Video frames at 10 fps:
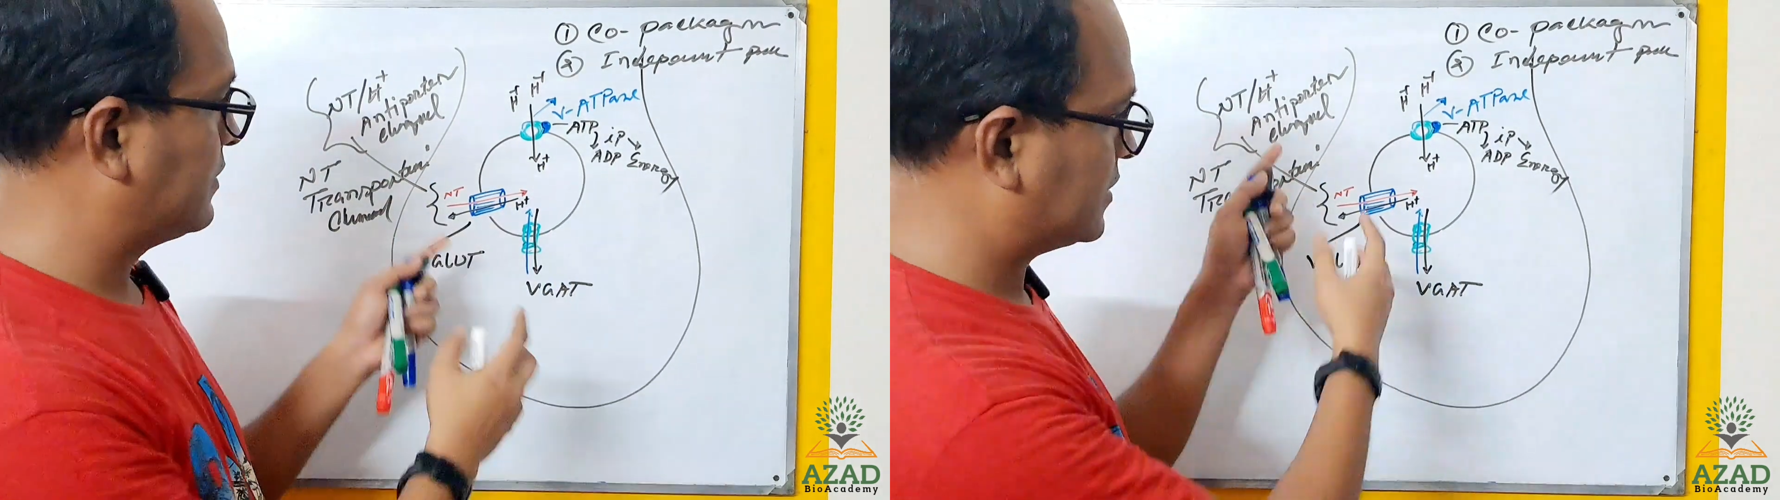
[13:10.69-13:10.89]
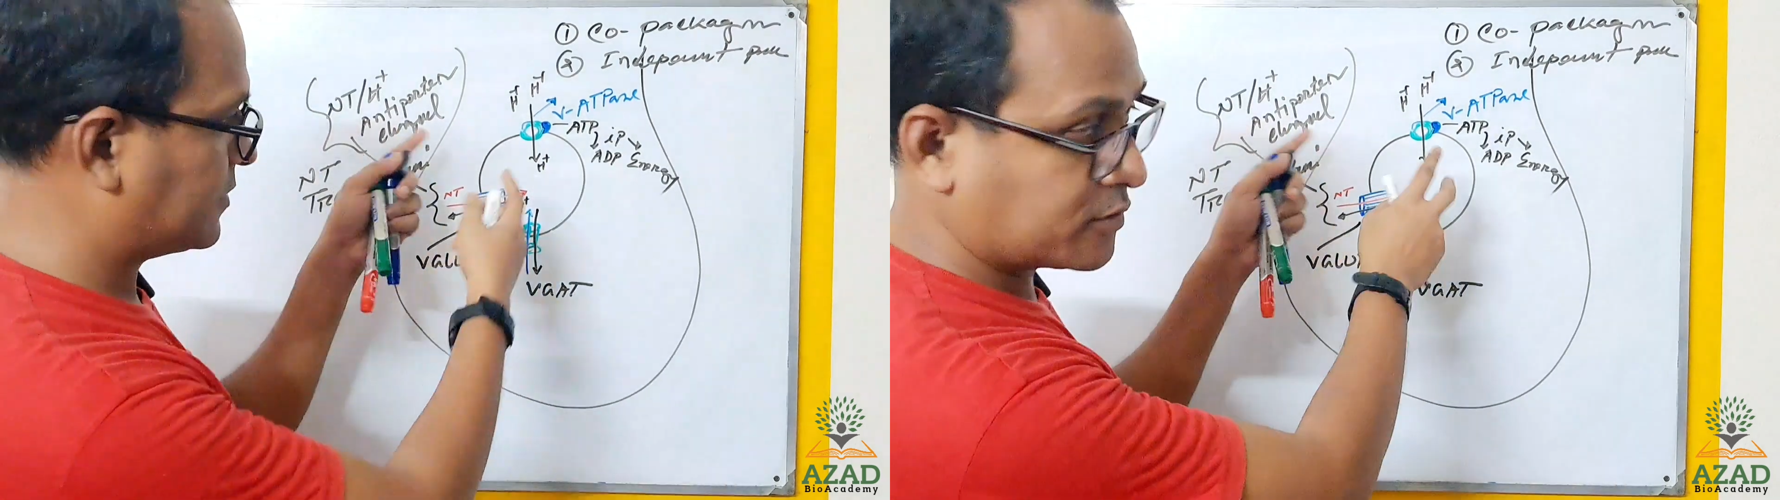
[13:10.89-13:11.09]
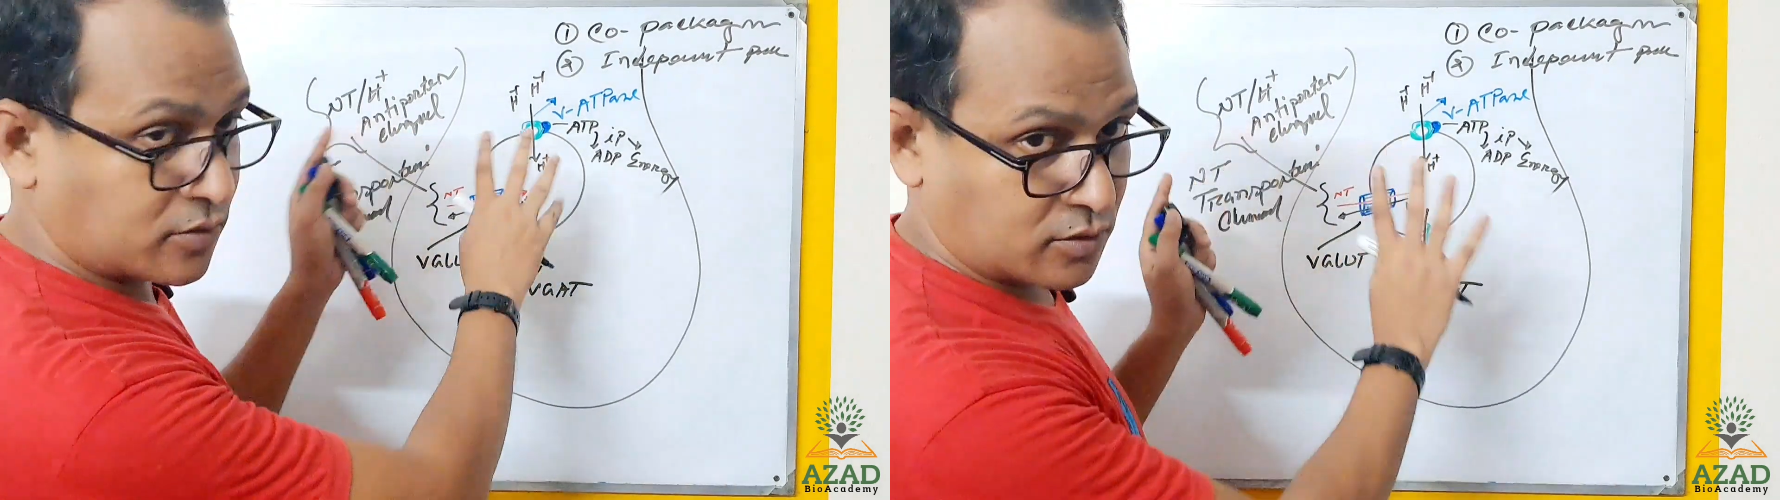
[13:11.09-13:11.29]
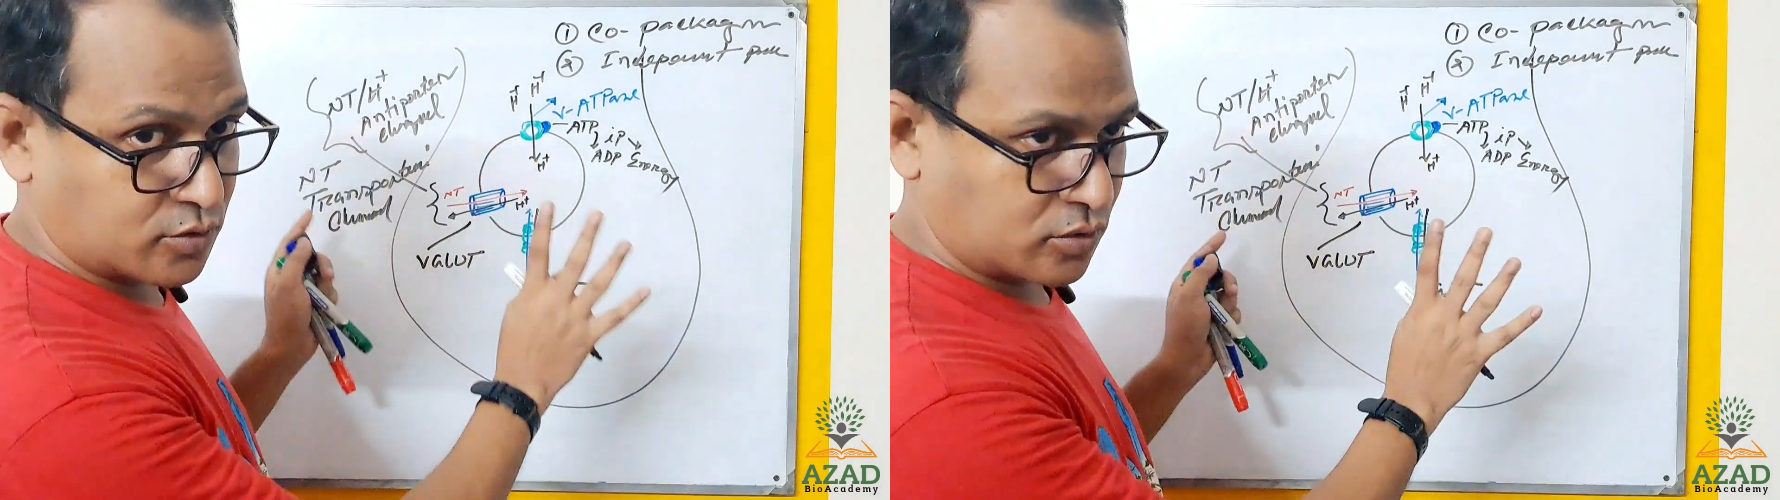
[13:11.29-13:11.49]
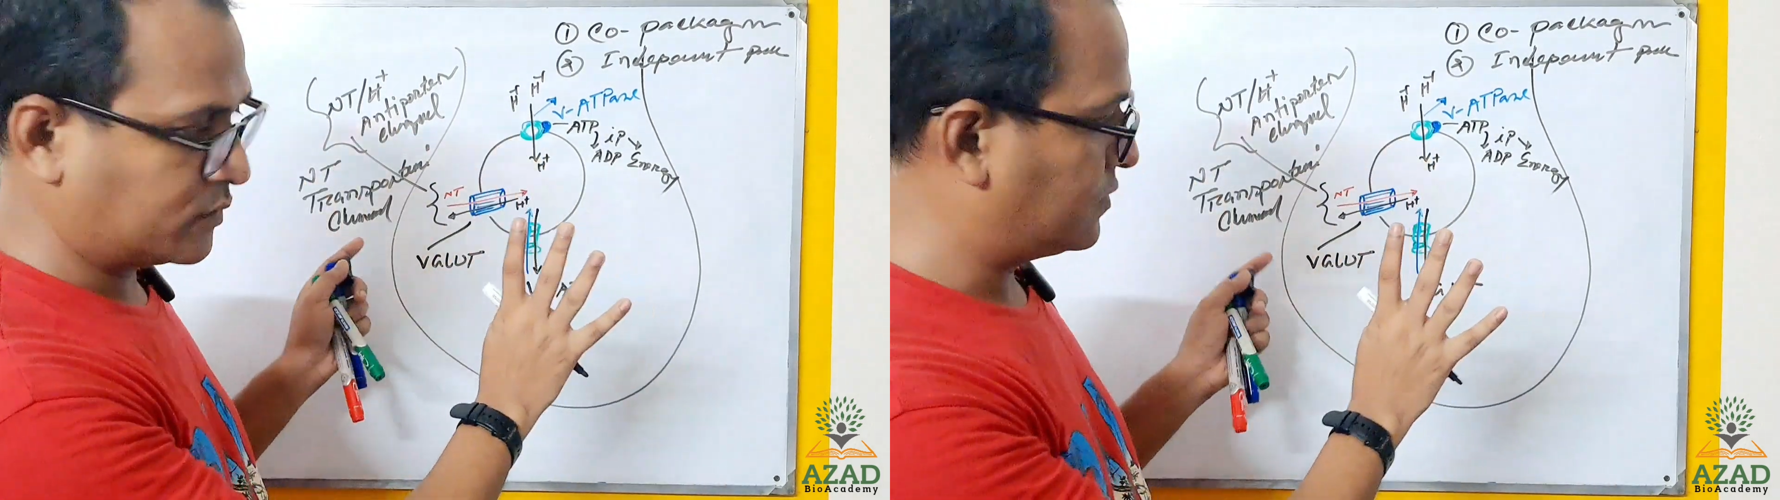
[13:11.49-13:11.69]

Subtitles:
exception also.